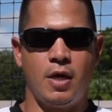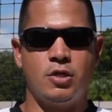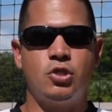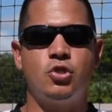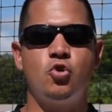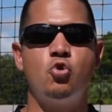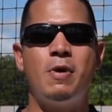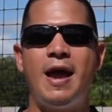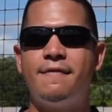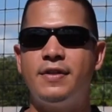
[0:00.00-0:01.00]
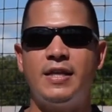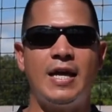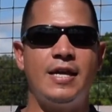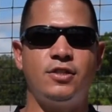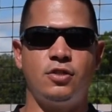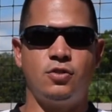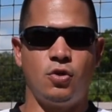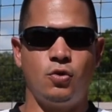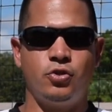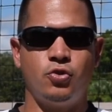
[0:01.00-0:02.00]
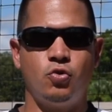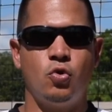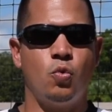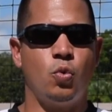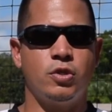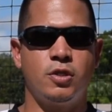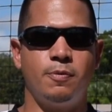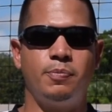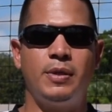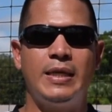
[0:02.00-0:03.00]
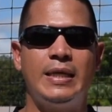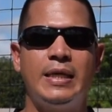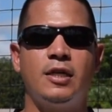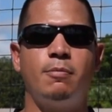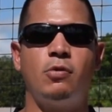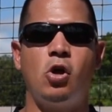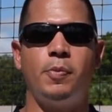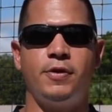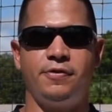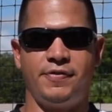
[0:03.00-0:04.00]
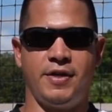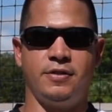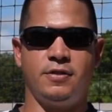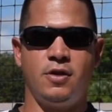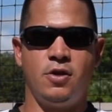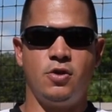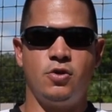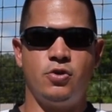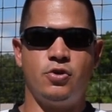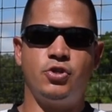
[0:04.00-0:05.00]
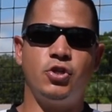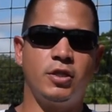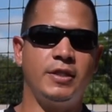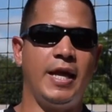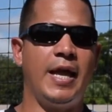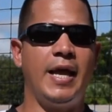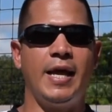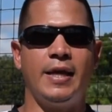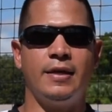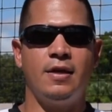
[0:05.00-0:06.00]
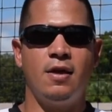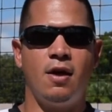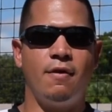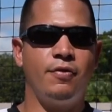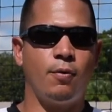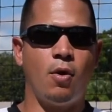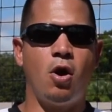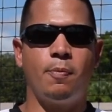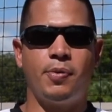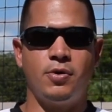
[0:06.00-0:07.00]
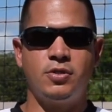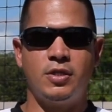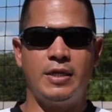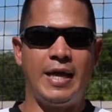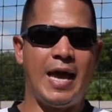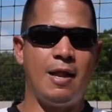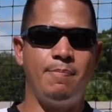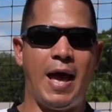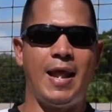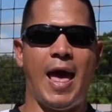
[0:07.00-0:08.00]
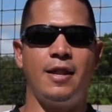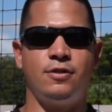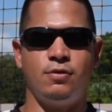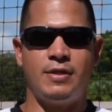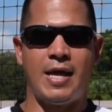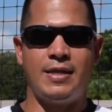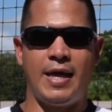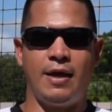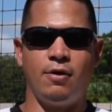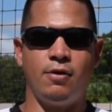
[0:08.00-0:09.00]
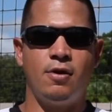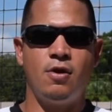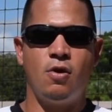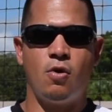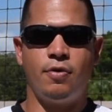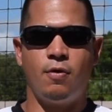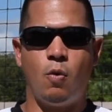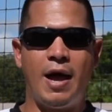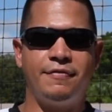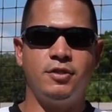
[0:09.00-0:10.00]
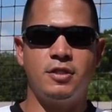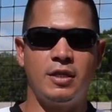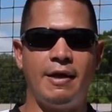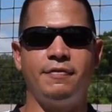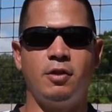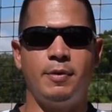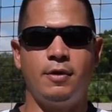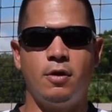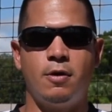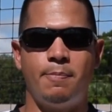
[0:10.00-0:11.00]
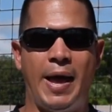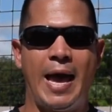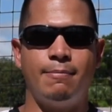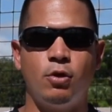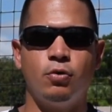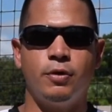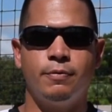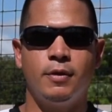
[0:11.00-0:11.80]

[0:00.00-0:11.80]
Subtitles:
Assume everything I just told you was completely going to blow up in your face. You shook the hand of the wrong person and they had a bad attitude that day, or their wife just left them and they're in a bad mood.